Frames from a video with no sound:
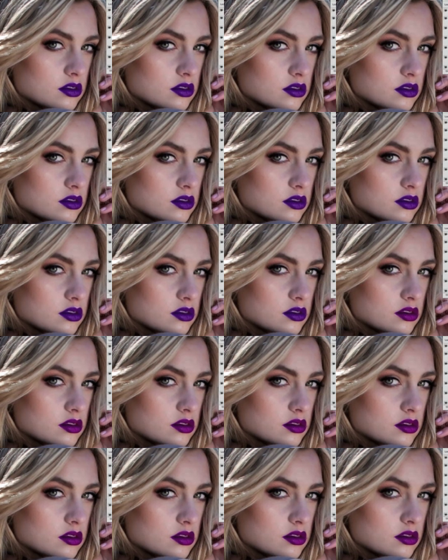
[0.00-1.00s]

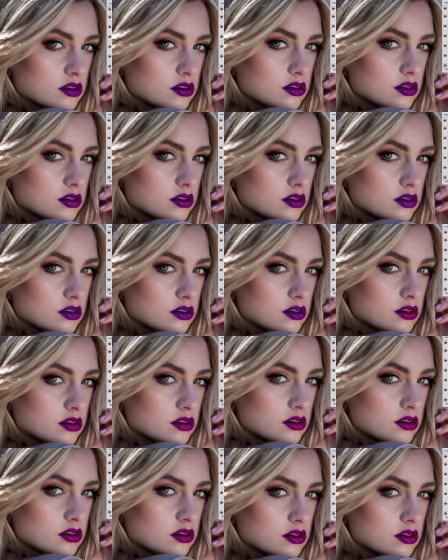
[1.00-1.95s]
No one is speaking in this clip.